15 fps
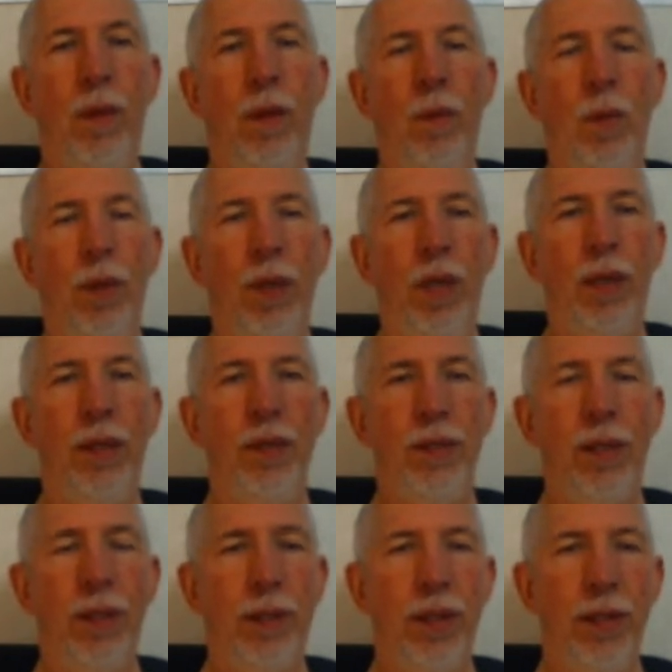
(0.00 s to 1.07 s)
we're not
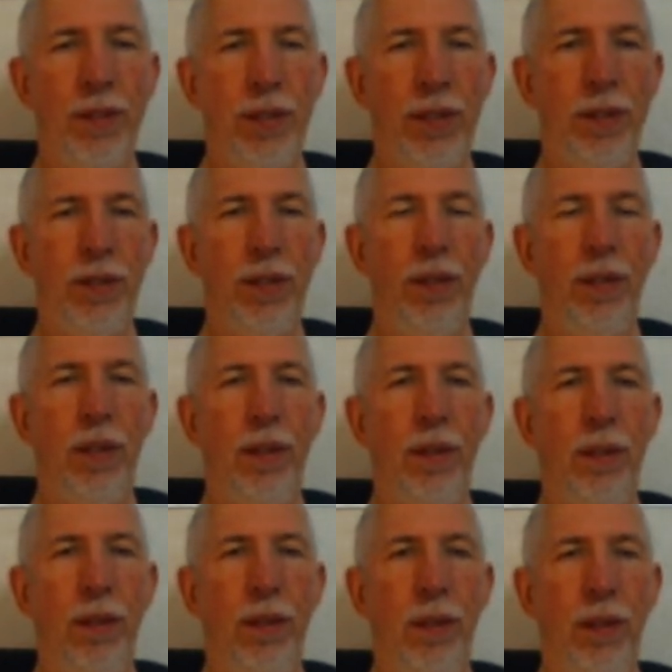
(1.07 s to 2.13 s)
considered consistent.
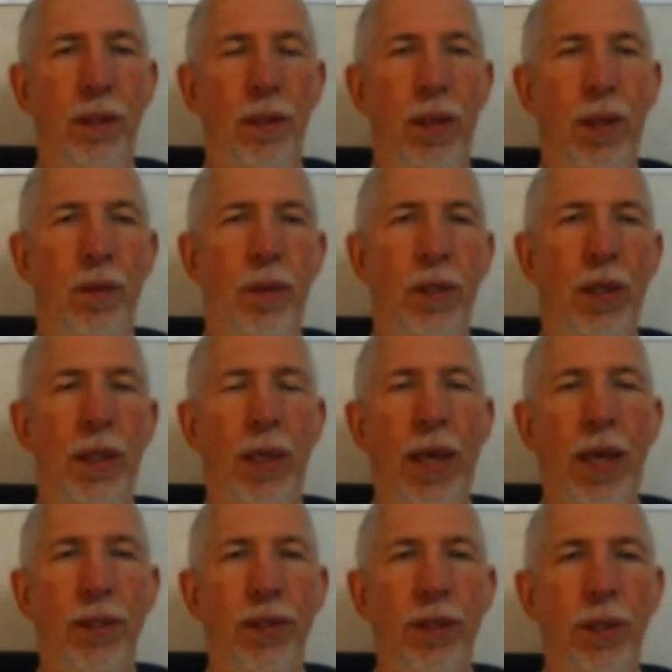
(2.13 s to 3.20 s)
No one can
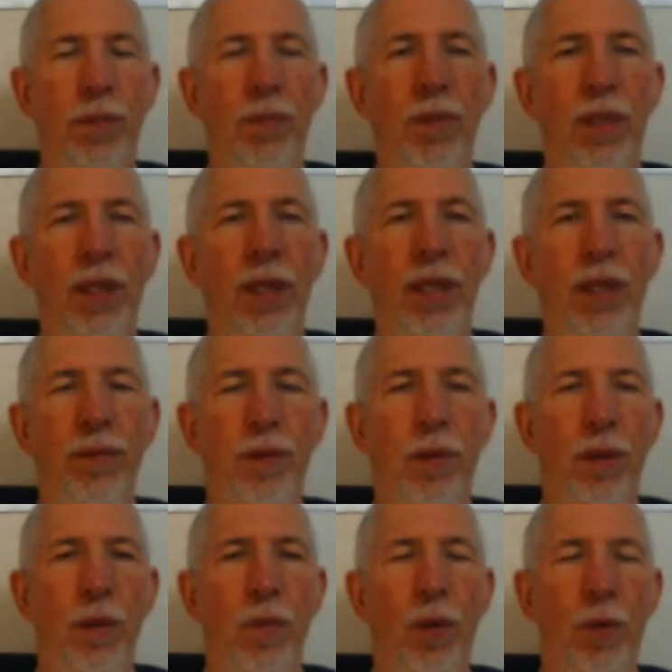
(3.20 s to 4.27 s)
actually believe
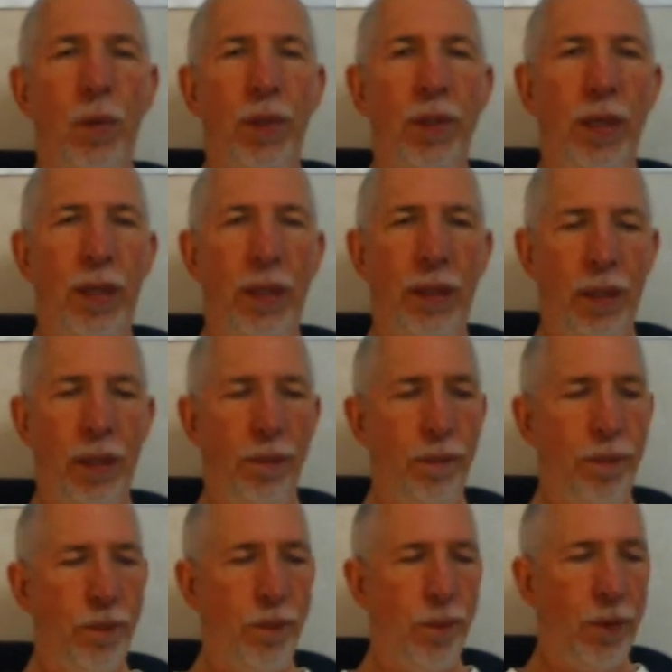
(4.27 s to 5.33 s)
what we're telling them,
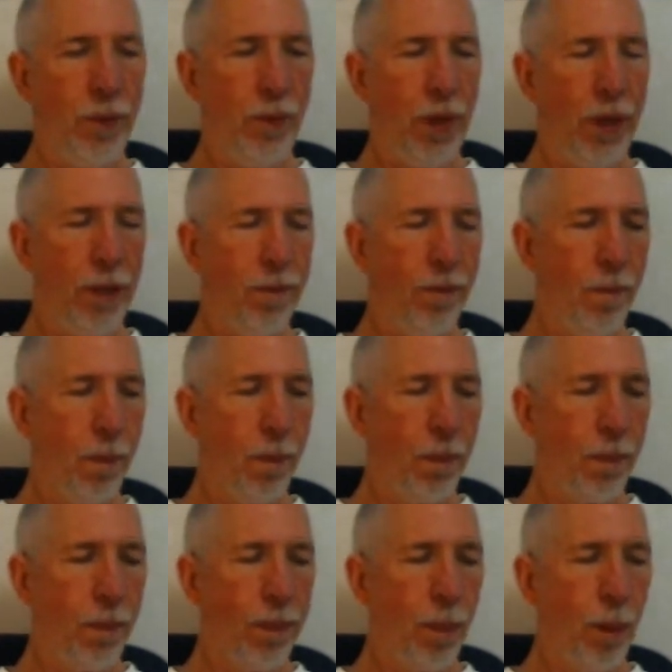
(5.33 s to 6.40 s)
right?
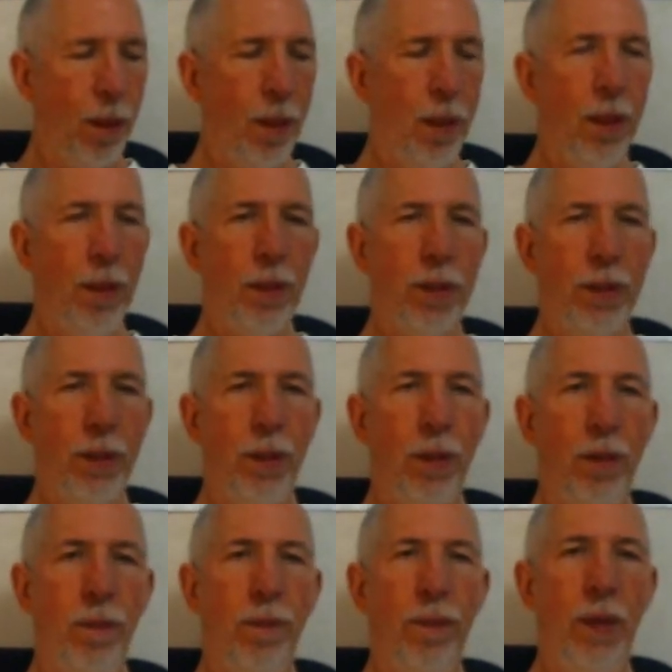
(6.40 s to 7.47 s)

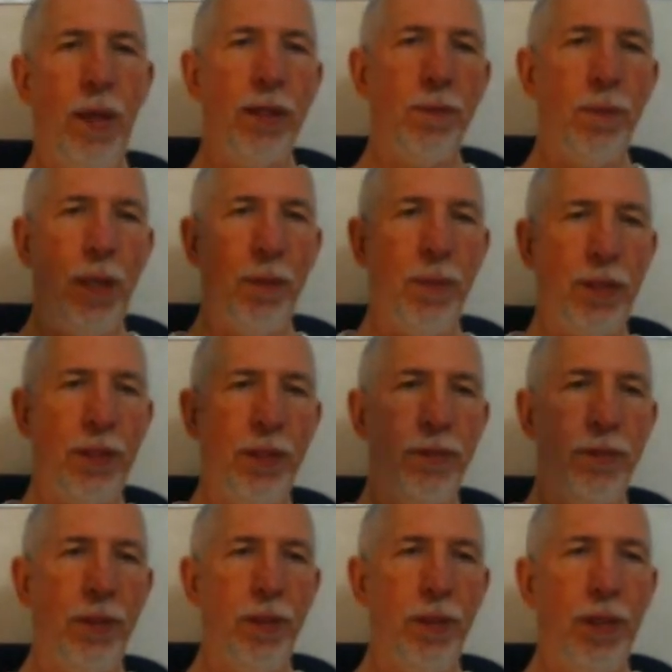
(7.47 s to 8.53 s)
So that's my message
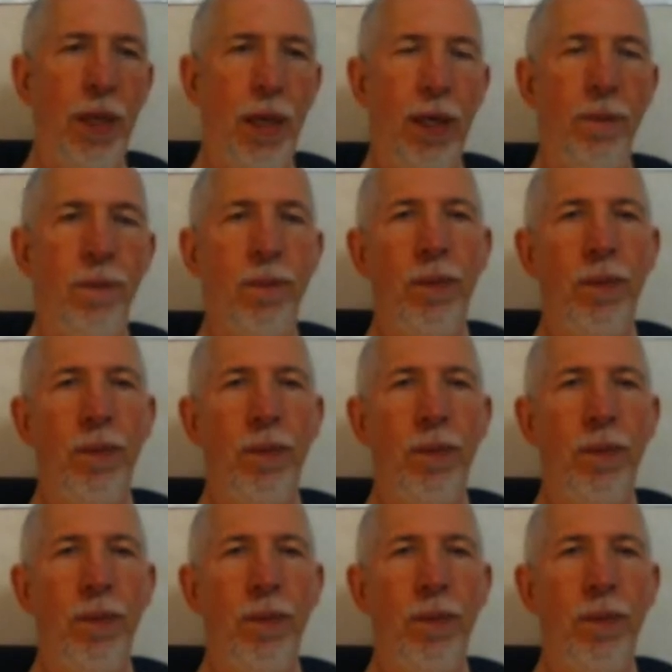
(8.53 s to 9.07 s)
for today